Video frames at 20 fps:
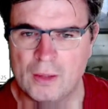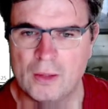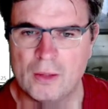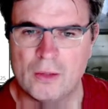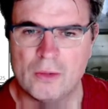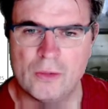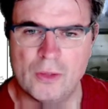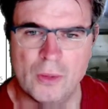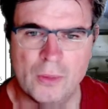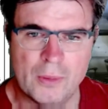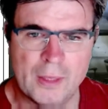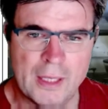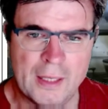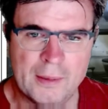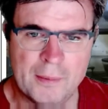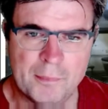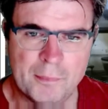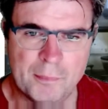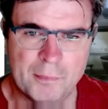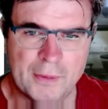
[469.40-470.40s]
So
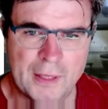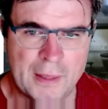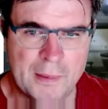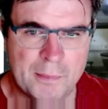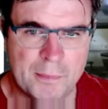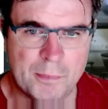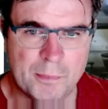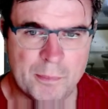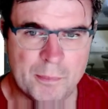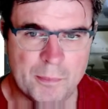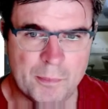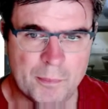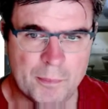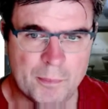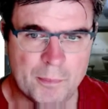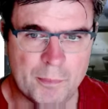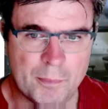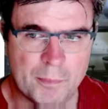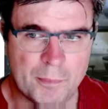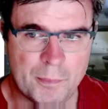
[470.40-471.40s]
can they
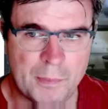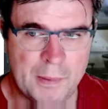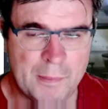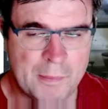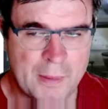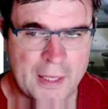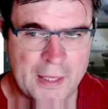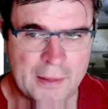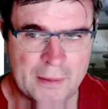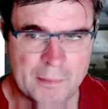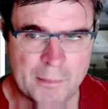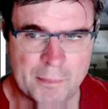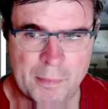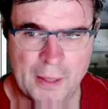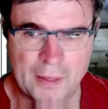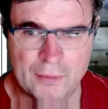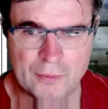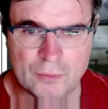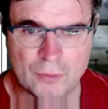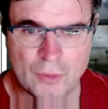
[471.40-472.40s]
be made
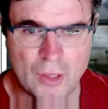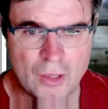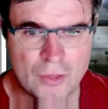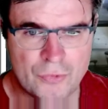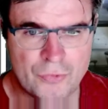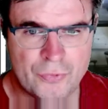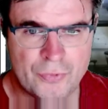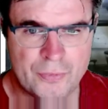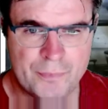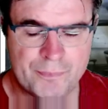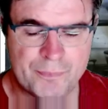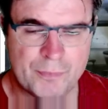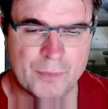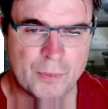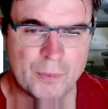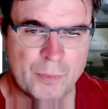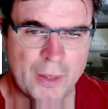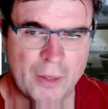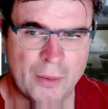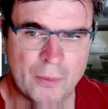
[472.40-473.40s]
better off?
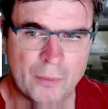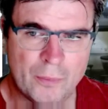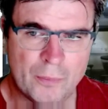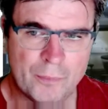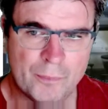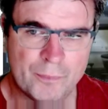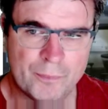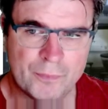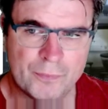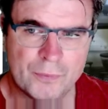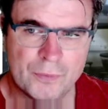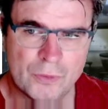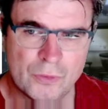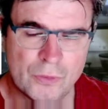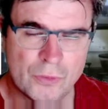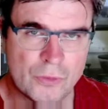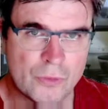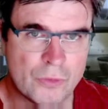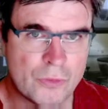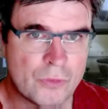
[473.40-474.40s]
Well,
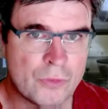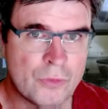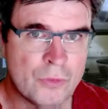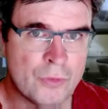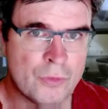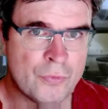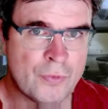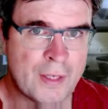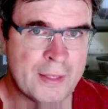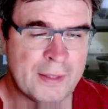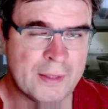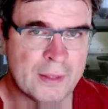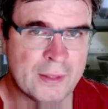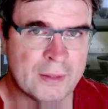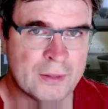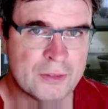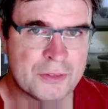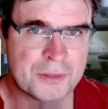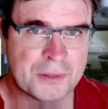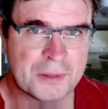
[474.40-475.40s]
to find the
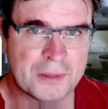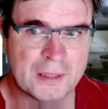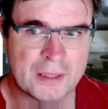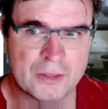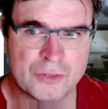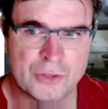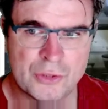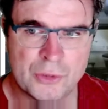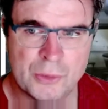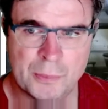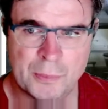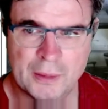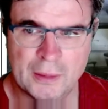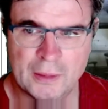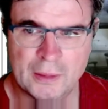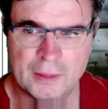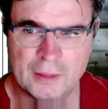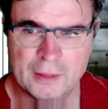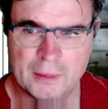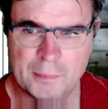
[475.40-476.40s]
answer, let's zoom in a
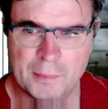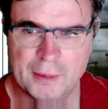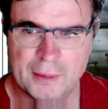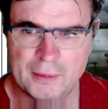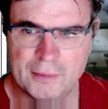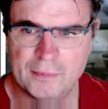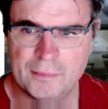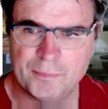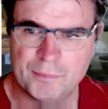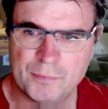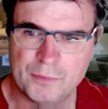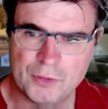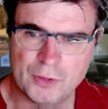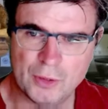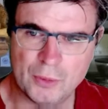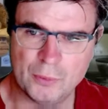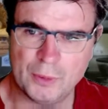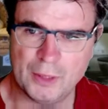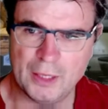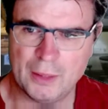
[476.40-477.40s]
little bit.
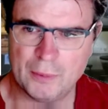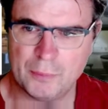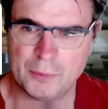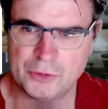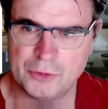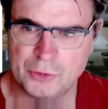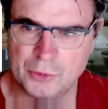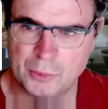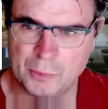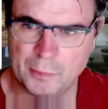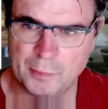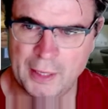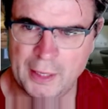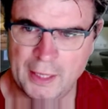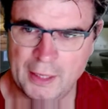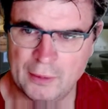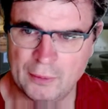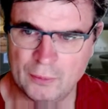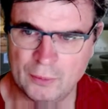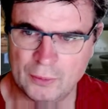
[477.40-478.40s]
So now we zoom
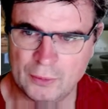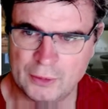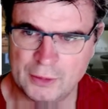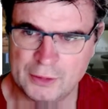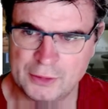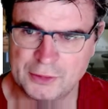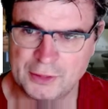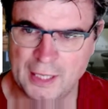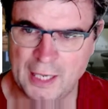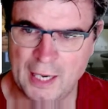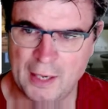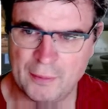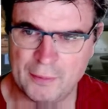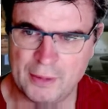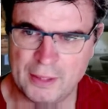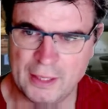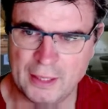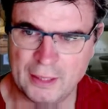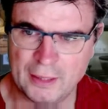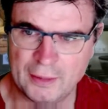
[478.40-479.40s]
in on this
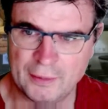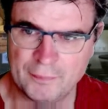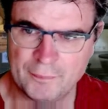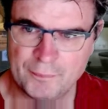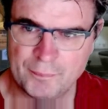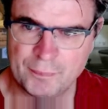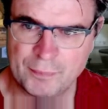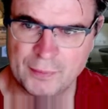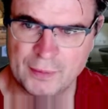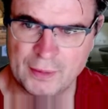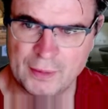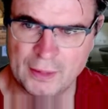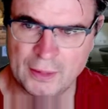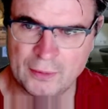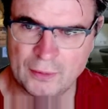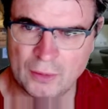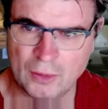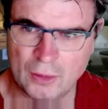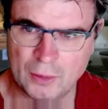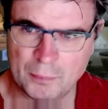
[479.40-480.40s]
area that
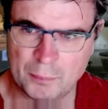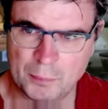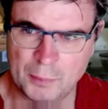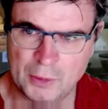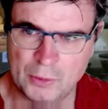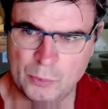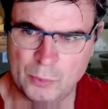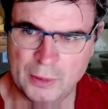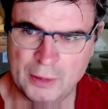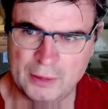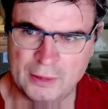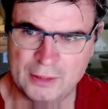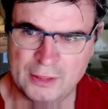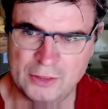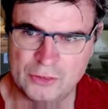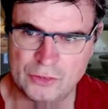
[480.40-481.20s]
are between these